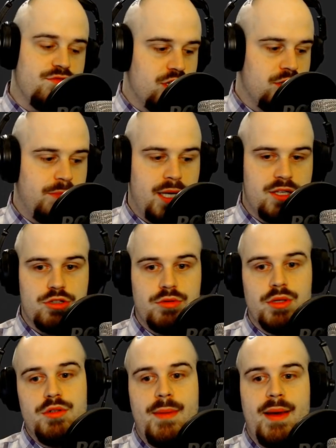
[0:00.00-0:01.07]
just being
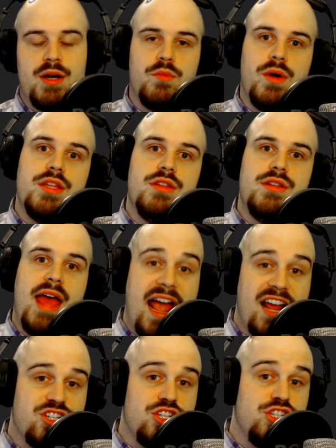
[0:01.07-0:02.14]
screwed no matter what
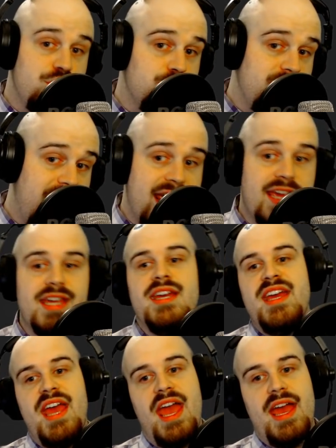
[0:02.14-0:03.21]
action you take,
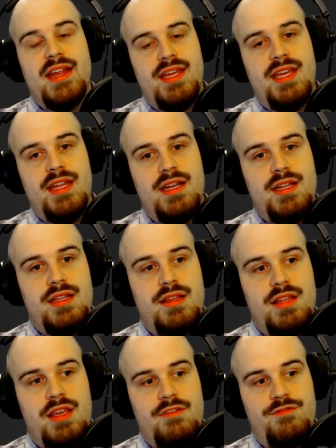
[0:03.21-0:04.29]
and in
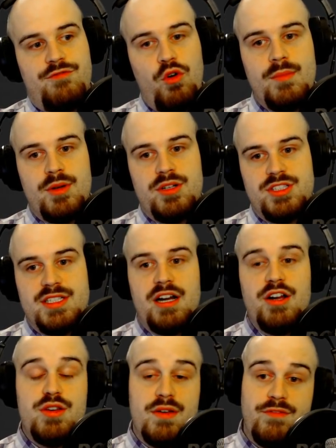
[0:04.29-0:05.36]
the former
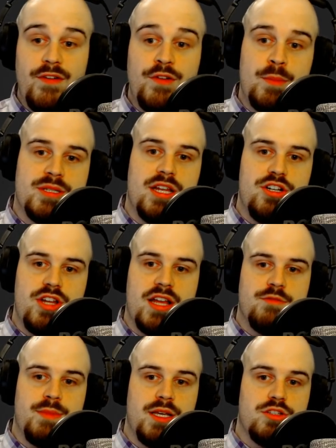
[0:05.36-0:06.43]
scenario you have a 50% chance
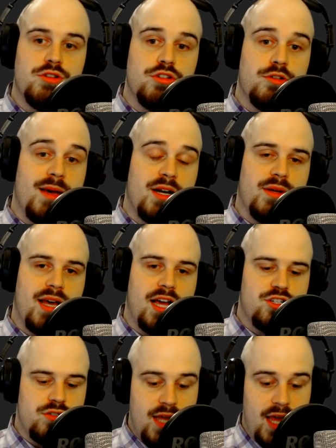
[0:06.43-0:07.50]
of being screwed no matter what
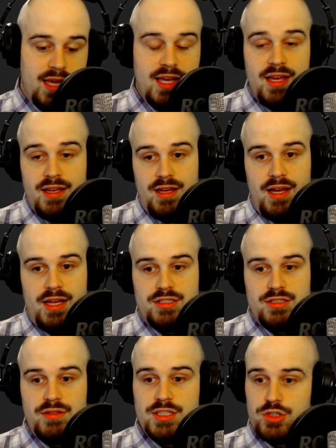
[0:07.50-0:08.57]
action you take.
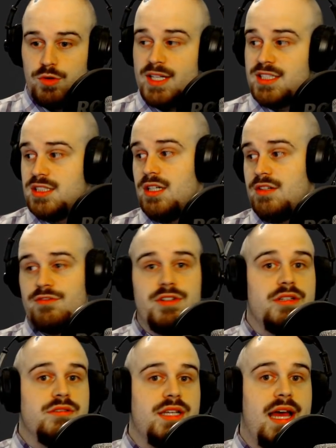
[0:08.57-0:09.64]
So it's twice as good for
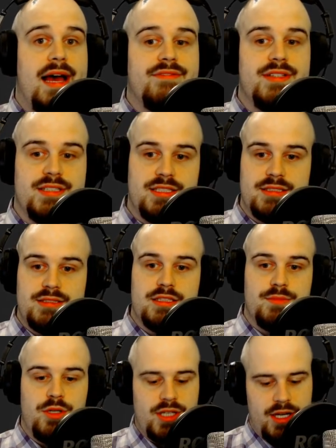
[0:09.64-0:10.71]
you to have this
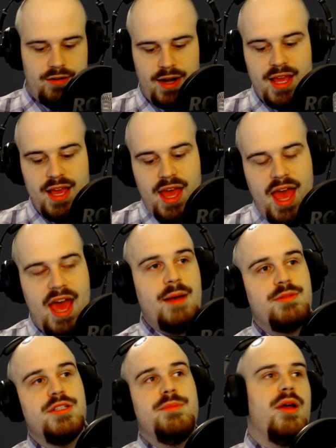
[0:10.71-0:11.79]
mulligan, right? And up
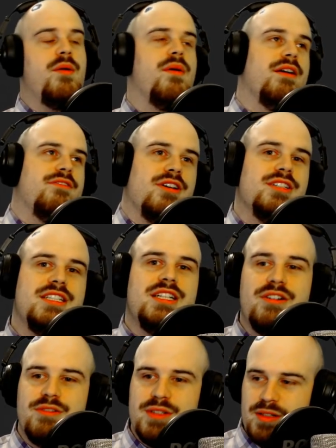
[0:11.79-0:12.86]
to the point where, of course, you
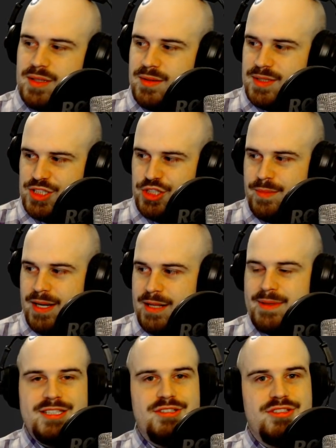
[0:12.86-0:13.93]
know, we don't want too many,
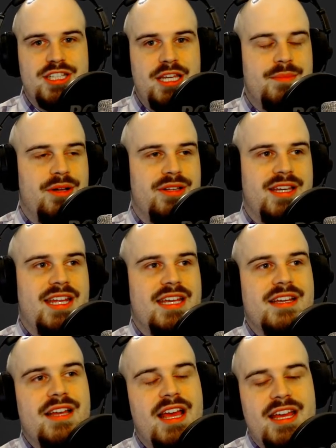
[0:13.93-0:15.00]
because you just keep
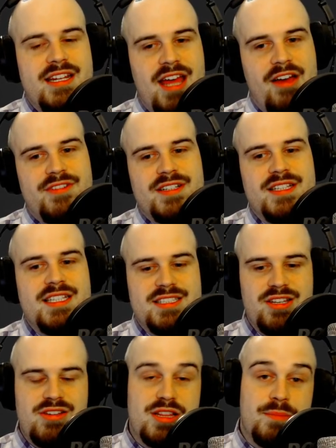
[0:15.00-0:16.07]
mulliganing indefinitely
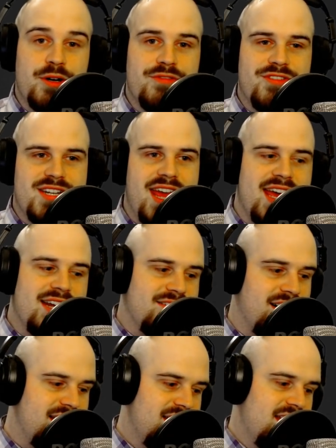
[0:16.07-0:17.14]
until you get the perfect hand,
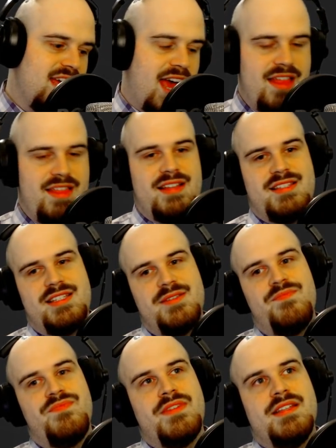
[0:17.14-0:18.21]
right? And
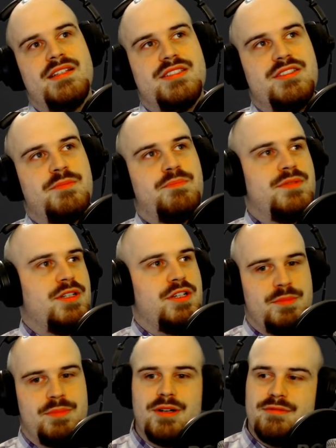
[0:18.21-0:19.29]
there are
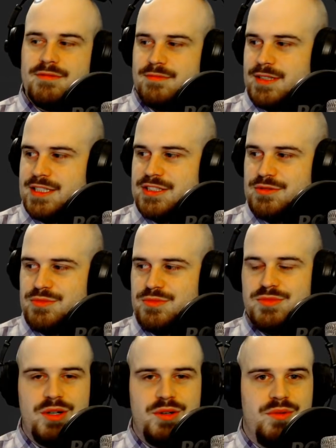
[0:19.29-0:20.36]
other reasons you
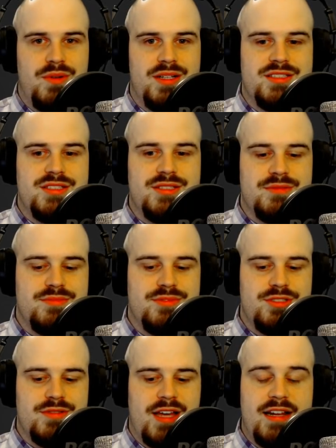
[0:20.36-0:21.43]
don't want to
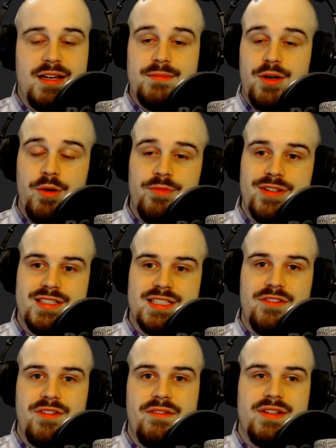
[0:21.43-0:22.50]
do that. Hopefully it's
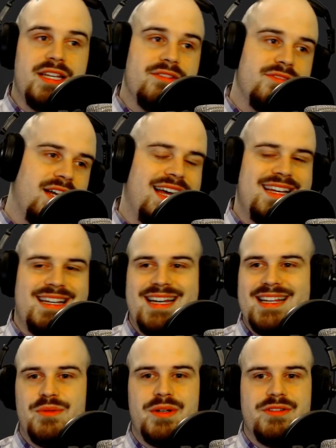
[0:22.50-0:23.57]
self-evident. If not,
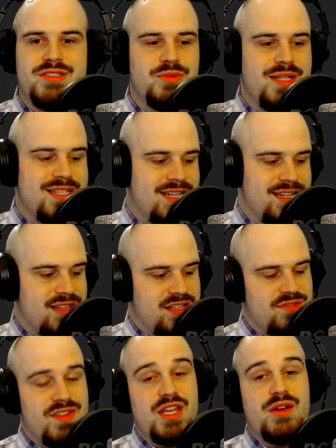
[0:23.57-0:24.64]
I want to squeeze it into
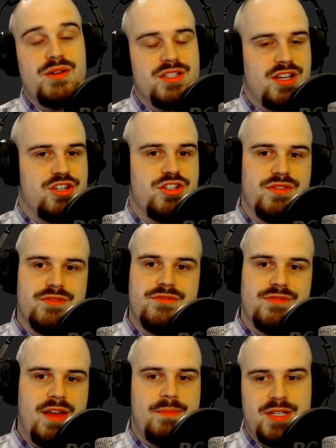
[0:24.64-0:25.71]
this video discussion of
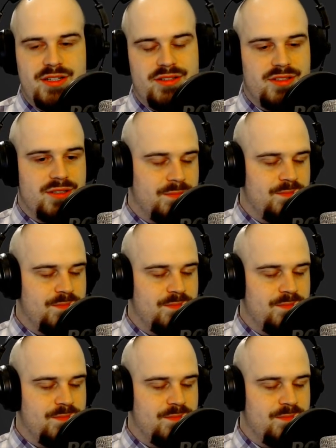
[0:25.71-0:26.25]
that particular